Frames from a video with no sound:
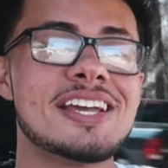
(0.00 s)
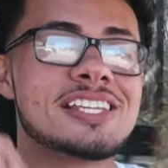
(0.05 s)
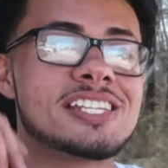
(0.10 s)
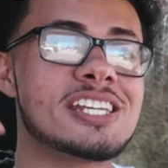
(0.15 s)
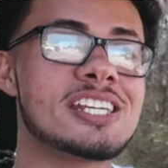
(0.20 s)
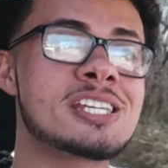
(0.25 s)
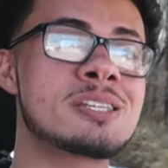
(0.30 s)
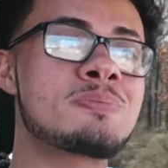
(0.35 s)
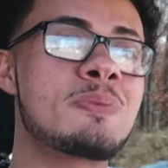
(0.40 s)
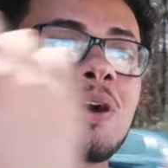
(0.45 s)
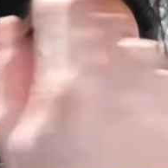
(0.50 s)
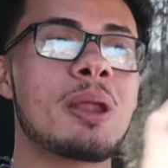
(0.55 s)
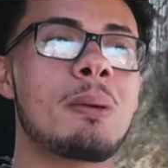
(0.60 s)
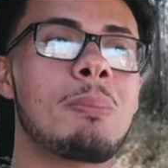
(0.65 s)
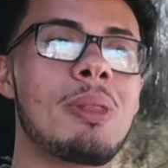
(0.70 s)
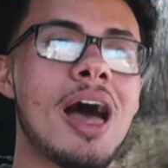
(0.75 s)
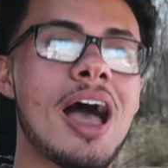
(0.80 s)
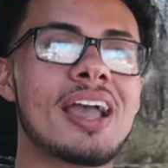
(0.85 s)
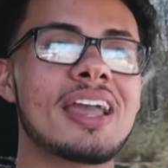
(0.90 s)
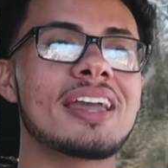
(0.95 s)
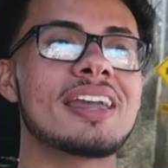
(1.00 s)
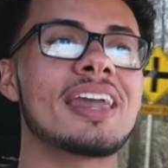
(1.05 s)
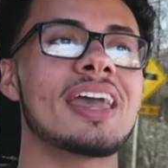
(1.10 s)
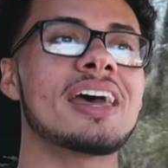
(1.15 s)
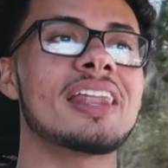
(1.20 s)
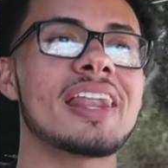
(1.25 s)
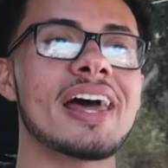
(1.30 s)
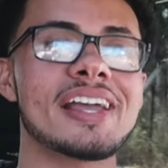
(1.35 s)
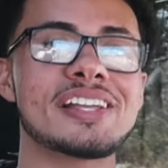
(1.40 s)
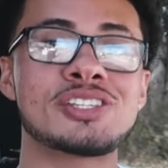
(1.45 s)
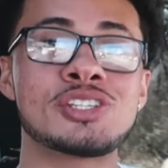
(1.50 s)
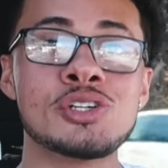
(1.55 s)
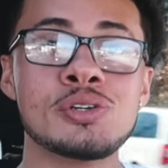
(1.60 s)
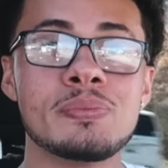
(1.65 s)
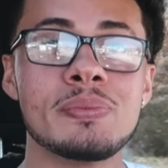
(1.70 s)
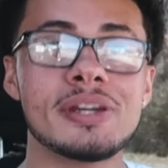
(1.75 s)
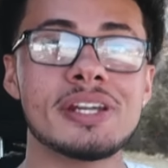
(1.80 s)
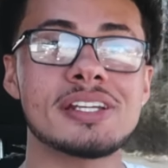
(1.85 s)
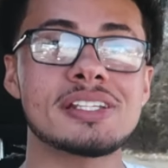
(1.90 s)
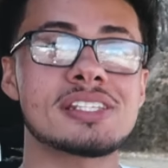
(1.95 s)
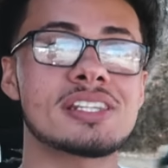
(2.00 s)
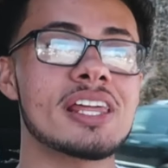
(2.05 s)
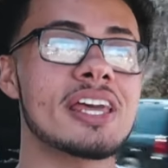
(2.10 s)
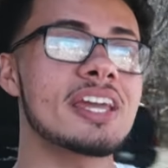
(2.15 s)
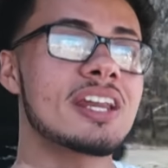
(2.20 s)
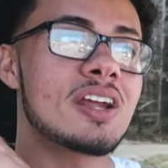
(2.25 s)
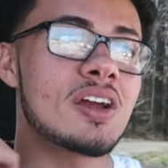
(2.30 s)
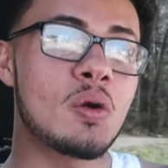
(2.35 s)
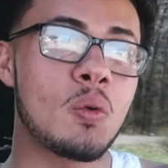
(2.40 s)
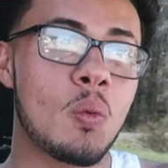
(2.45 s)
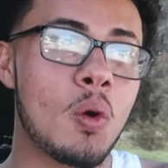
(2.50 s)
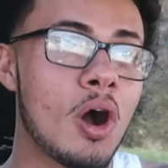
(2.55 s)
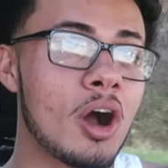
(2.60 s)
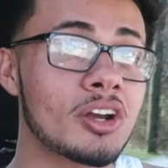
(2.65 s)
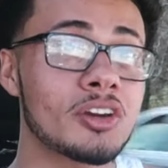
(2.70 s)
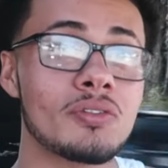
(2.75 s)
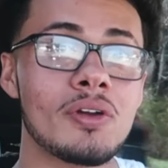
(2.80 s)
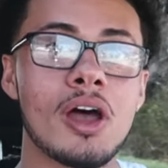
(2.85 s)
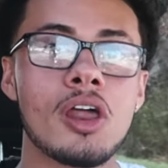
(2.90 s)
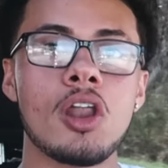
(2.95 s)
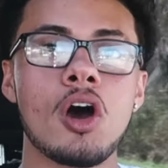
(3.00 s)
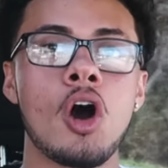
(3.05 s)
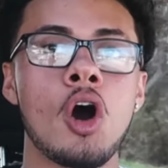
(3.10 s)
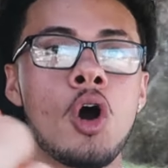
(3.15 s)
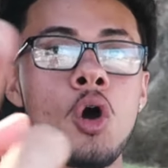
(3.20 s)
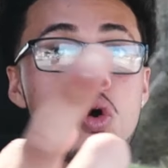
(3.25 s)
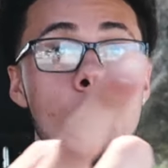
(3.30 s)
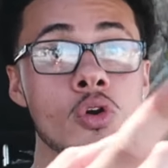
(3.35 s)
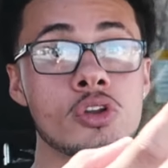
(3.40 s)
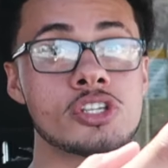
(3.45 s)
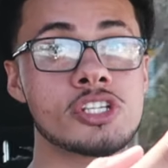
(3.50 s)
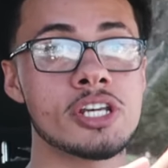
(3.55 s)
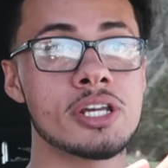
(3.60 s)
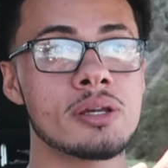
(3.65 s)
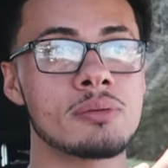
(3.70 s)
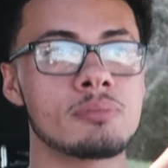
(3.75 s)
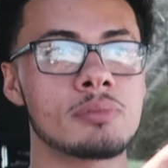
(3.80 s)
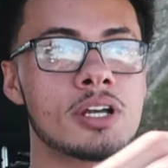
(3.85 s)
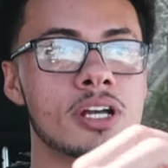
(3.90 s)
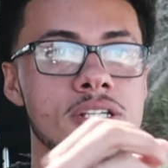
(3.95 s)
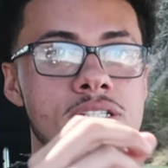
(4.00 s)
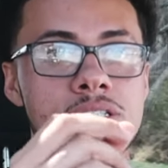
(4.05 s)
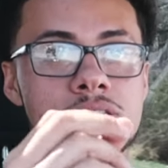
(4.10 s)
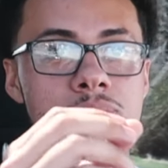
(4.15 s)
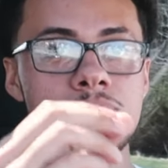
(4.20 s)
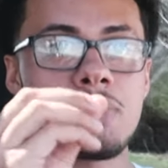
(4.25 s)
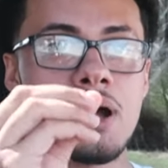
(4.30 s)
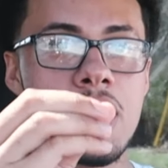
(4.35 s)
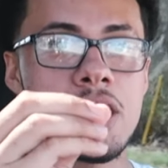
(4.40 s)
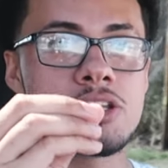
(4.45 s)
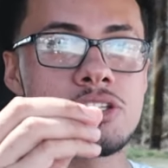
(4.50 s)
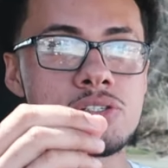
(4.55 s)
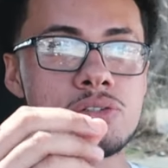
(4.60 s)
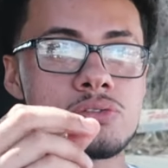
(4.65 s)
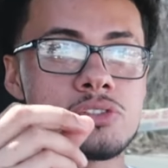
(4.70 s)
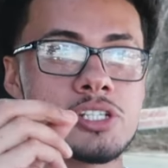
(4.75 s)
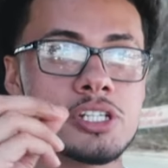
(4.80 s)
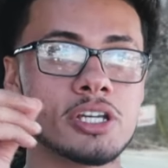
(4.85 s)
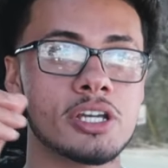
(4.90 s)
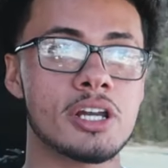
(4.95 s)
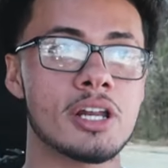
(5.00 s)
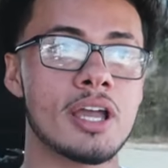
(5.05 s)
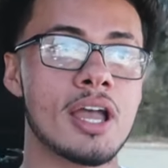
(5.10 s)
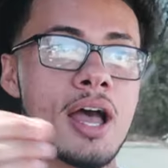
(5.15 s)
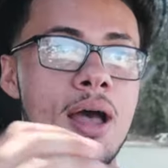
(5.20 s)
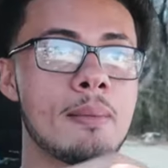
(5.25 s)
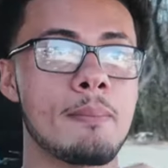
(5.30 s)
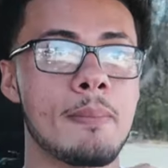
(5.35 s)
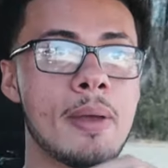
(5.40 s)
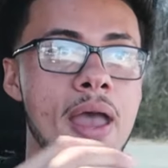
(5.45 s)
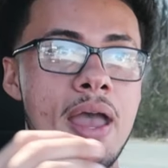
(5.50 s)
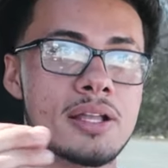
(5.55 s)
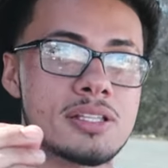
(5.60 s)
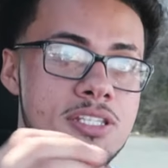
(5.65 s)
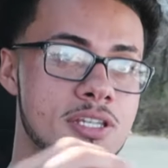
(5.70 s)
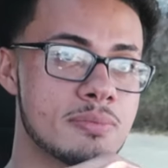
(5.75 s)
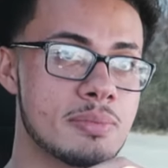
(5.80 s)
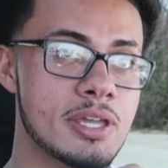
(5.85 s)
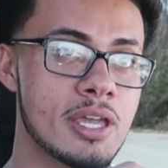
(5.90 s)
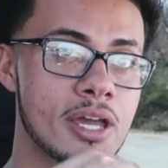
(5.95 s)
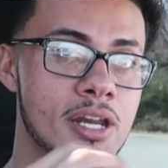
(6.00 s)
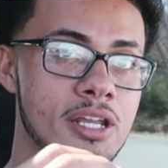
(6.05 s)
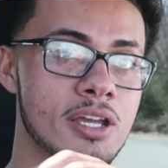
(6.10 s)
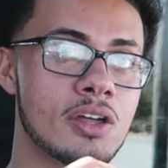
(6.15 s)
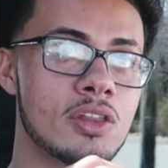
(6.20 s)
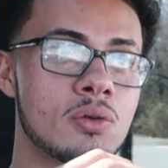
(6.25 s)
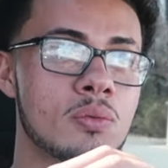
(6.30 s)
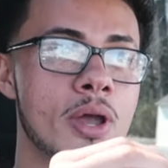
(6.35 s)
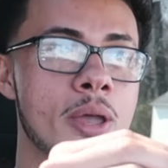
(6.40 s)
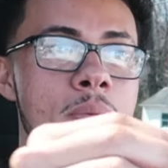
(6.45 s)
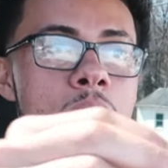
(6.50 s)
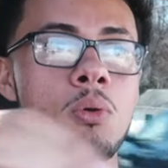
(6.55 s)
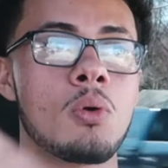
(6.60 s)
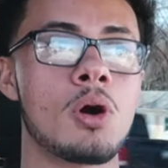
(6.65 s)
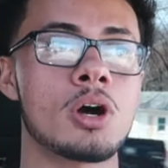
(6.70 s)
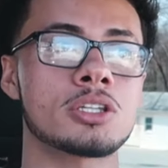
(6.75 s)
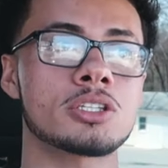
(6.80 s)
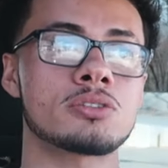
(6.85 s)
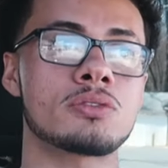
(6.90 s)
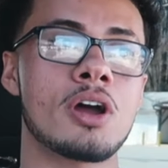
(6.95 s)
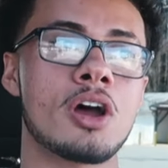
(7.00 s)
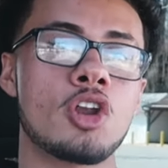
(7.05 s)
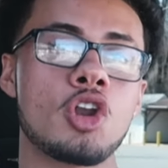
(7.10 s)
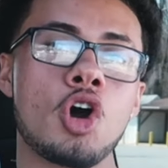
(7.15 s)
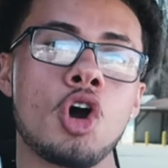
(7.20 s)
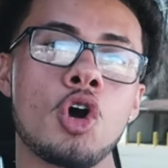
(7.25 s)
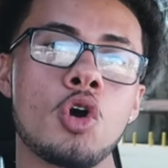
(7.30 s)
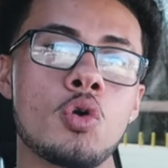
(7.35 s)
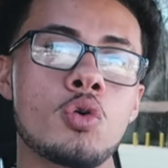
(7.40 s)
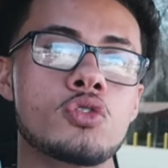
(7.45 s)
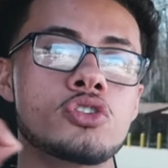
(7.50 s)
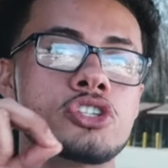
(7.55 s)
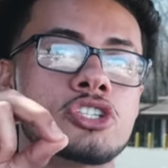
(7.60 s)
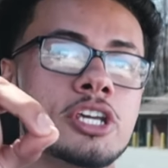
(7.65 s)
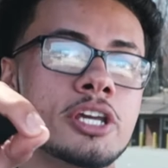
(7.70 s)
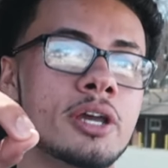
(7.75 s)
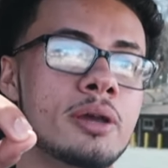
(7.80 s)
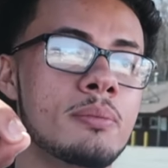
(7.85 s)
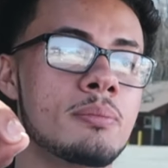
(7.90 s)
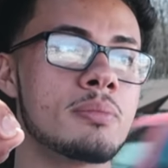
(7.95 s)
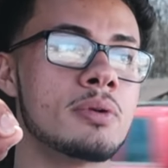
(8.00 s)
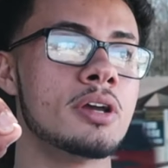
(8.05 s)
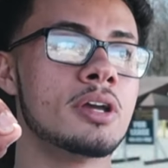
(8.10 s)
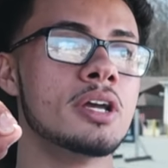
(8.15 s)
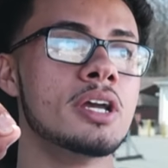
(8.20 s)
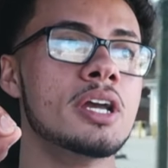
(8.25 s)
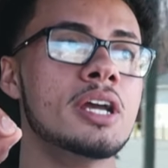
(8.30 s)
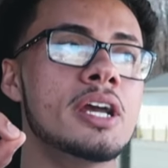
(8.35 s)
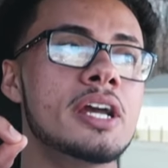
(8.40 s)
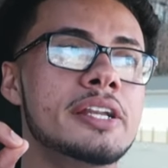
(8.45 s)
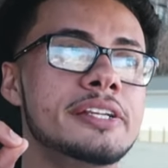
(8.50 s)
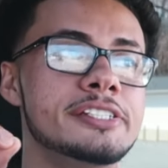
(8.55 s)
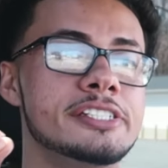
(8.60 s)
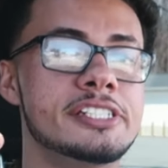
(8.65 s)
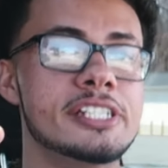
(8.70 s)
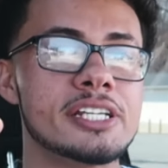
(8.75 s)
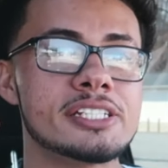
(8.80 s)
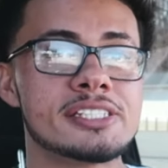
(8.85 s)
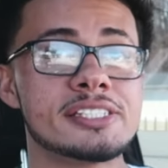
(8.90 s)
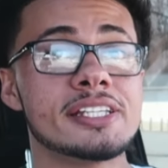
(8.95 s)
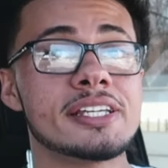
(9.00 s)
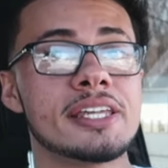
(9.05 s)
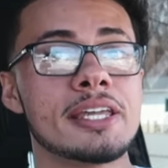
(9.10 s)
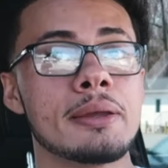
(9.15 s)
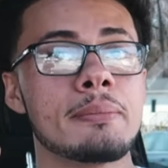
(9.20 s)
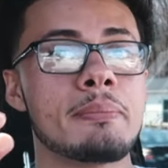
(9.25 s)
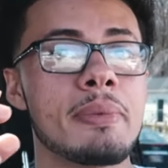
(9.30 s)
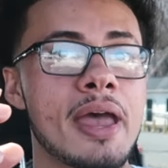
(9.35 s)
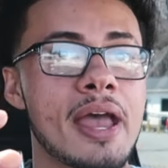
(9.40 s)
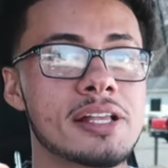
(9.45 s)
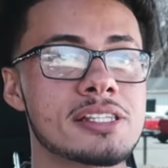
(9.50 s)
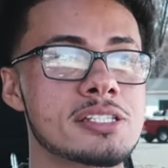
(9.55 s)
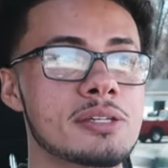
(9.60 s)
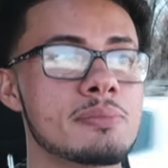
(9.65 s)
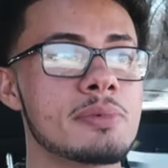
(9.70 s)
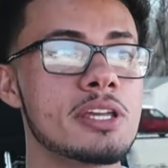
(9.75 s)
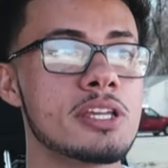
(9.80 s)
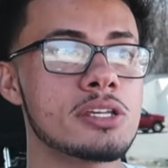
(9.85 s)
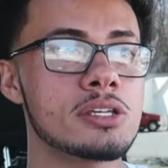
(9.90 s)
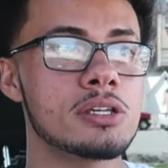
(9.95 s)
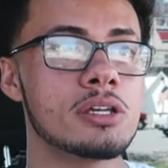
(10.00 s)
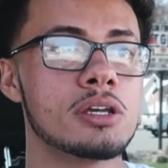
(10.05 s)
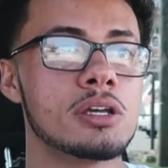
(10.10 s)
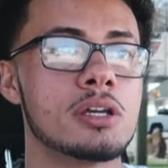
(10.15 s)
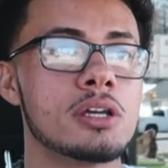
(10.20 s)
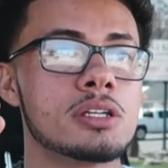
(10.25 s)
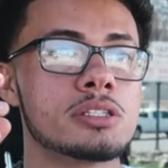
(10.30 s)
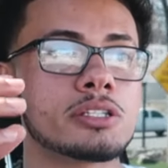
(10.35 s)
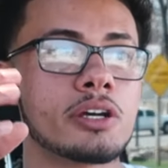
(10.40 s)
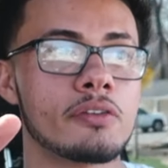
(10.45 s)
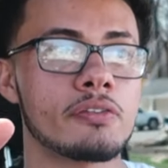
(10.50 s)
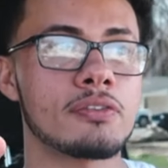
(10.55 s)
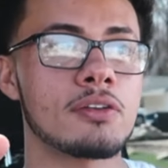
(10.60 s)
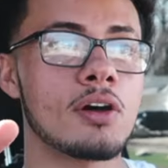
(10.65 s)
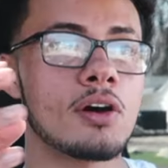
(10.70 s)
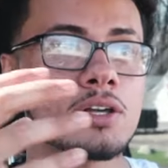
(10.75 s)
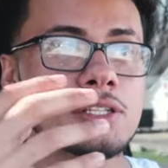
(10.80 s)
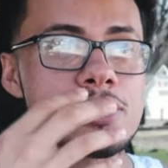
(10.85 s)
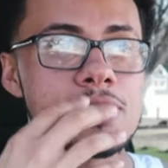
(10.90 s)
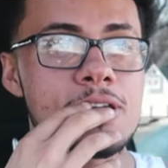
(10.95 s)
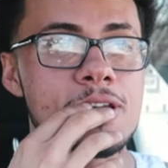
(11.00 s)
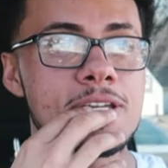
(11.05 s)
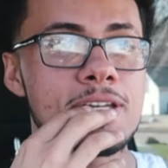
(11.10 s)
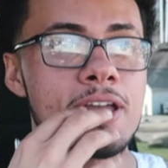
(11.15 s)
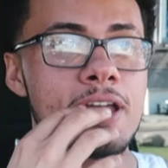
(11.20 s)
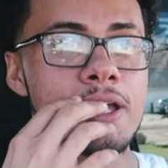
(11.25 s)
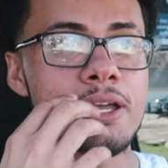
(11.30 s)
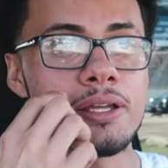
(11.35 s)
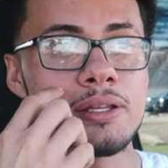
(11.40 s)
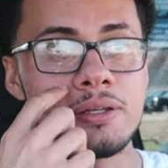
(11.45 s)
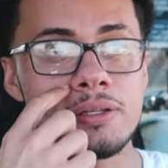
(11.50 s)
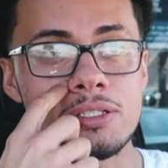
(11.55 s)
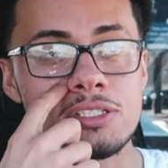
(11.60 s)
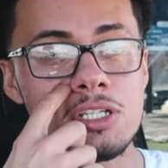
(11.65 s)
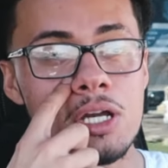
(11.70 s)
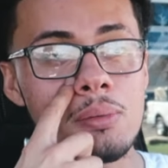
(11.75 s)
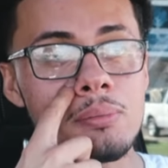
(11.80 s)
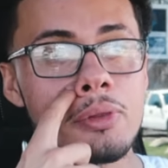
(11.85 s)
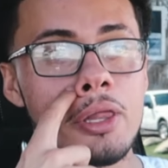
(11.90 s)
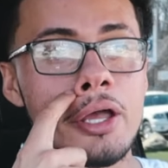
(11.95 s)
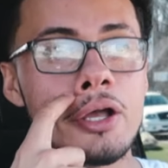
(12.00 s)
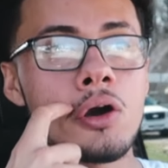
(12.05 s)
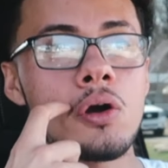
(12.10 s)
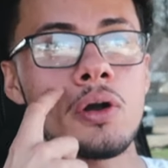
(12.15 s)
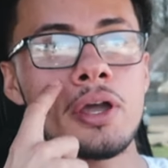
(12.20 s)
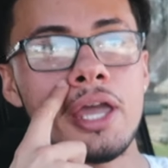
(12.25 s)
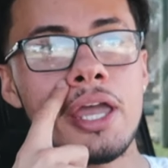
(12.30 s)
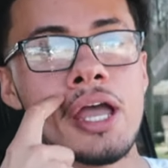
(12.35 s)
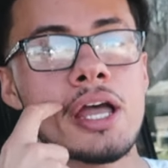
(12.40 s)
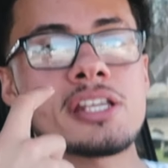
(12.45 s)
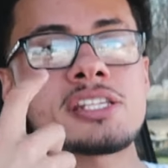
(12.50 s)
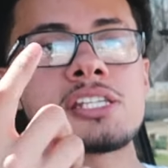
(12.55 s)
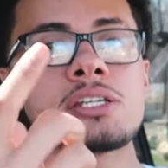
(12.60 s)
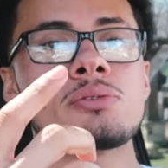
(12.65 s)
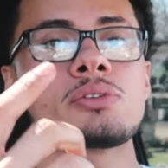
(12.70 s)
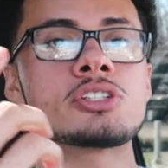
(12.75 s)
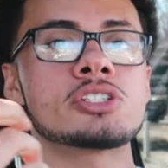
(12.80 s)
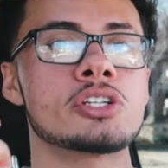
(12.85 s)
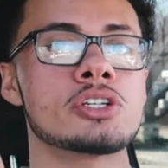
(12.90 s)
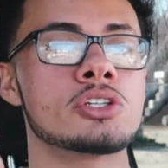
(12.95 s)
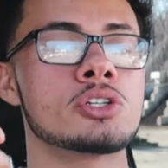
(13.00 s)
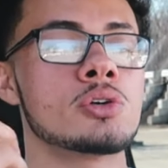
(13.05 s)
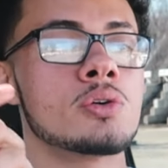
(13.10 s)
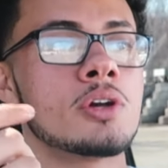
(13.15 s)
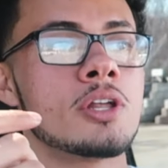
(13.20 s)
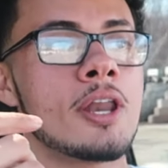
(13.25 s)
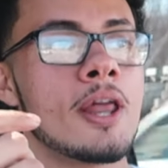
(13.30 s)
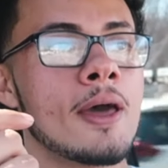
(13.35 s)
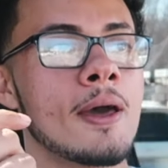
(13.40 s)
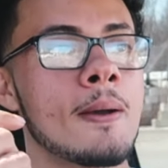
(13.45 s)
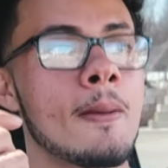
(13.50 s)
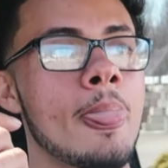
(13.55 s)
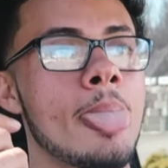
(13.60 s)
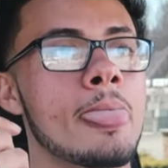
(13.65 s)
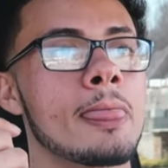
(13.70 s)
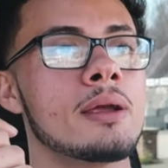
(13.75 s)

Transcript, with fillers: She spun the block again like two minutes later, walked around the whole gym, because mind you, she could have got back to me any other way, but walked around the whole gym just to get back to me to flaunt it again. So I'm like, okay, I see what you're doing now.